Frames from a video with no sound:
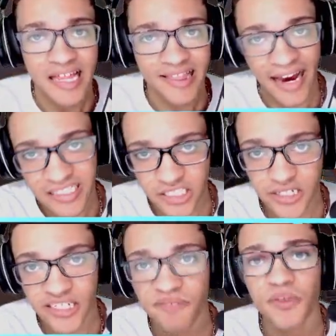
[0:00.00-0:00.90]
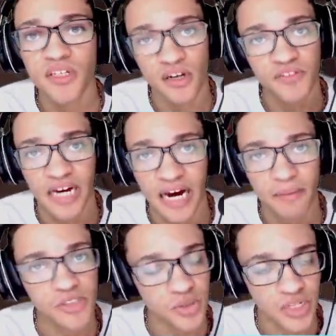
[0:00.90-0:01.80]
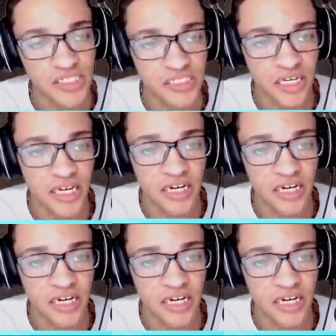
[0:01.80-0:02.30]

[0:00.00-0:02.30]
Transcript: That's going to give me enough time to, let's say